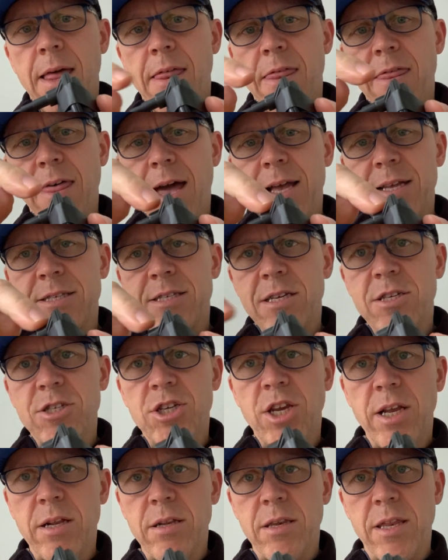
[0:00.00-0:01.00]
that
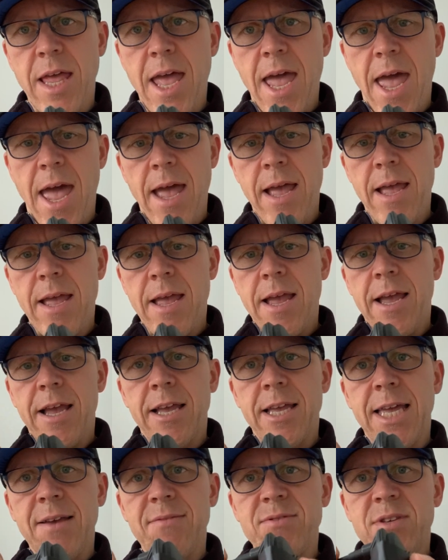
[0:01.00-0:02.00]
shield there
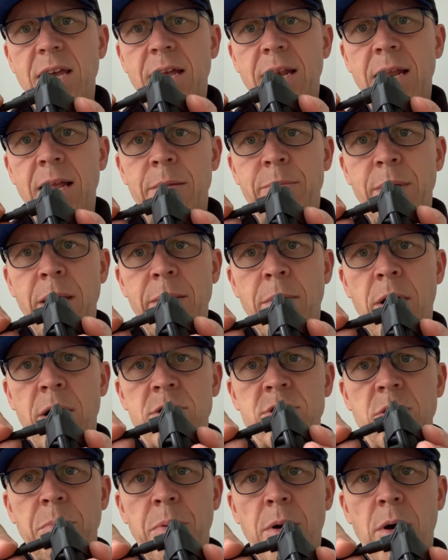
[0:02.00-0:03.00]
gives it a little bit more
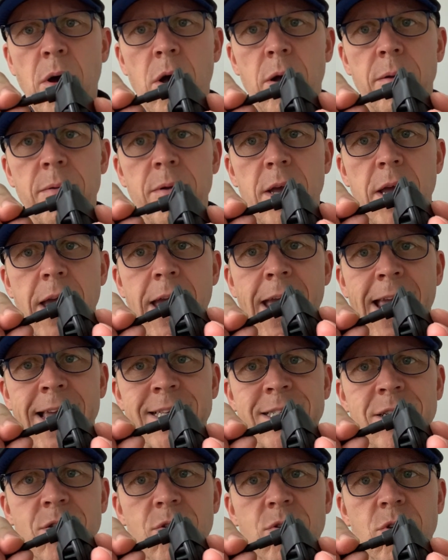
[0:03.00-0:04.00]
support. It
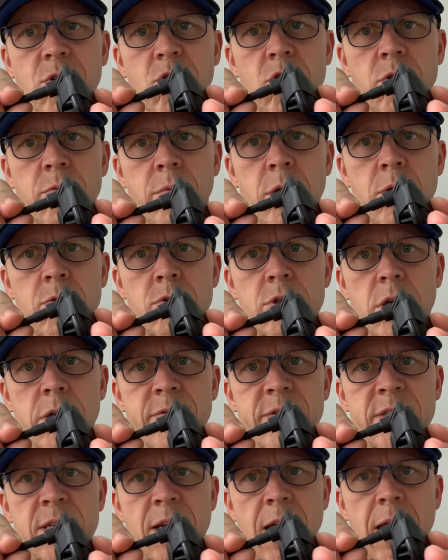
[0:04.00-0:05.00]
isn't going to come loose
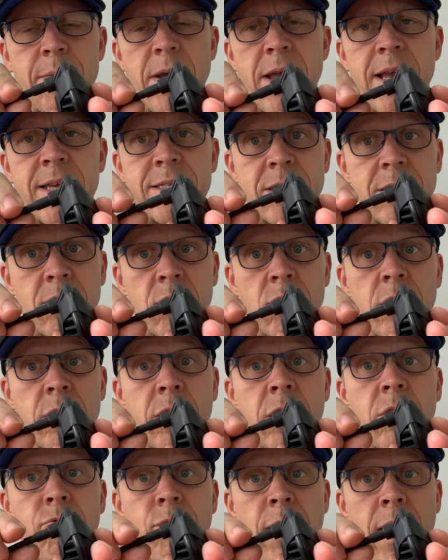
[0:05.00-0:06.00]
over time. It isn't going
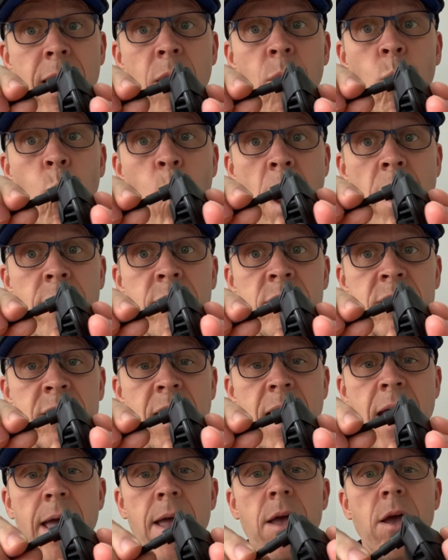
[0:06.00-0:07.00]
to create wear and
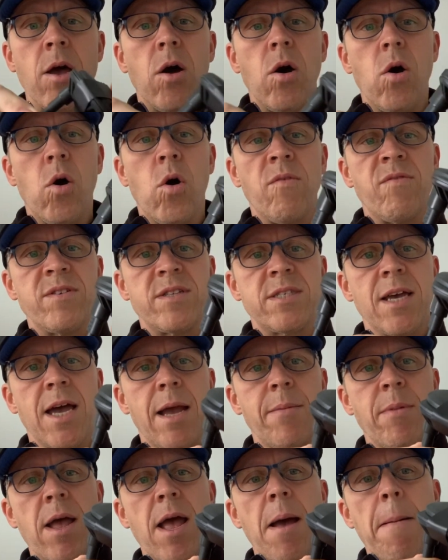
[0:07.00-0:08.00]
tear over
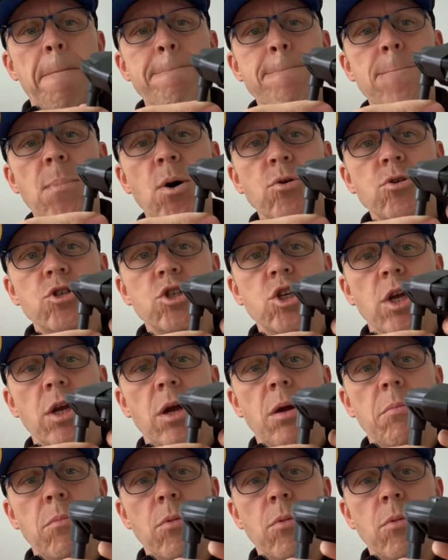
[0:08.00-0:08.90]
time. Much